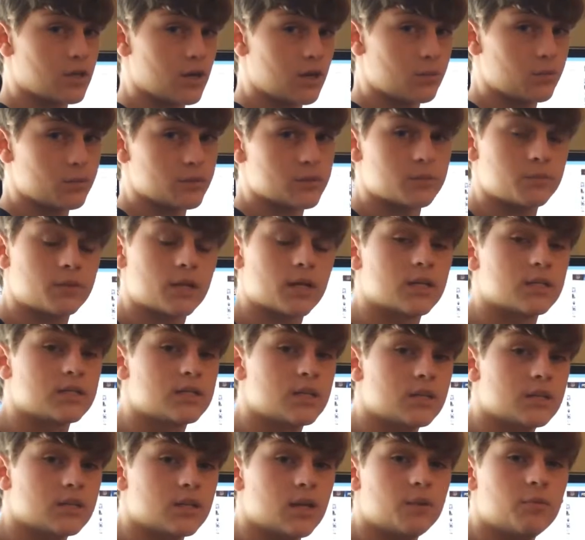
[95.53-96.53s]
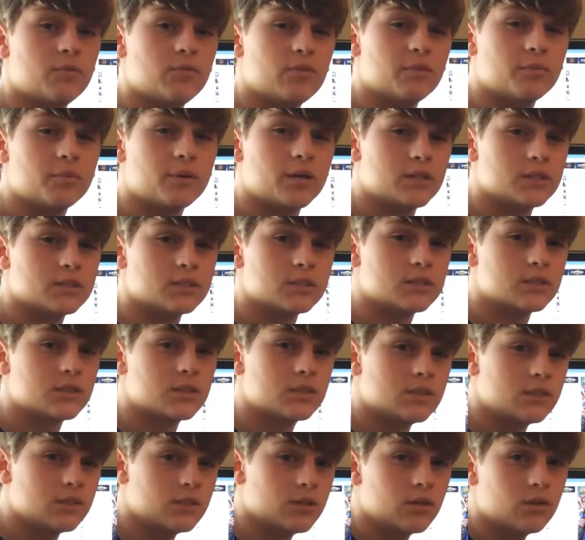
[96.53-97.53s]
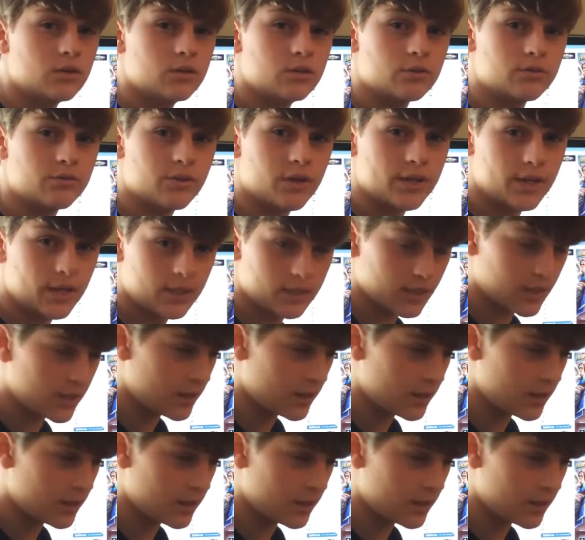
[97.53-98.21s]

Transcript: card, which I'm not going to tell you the name of it because, you'll find out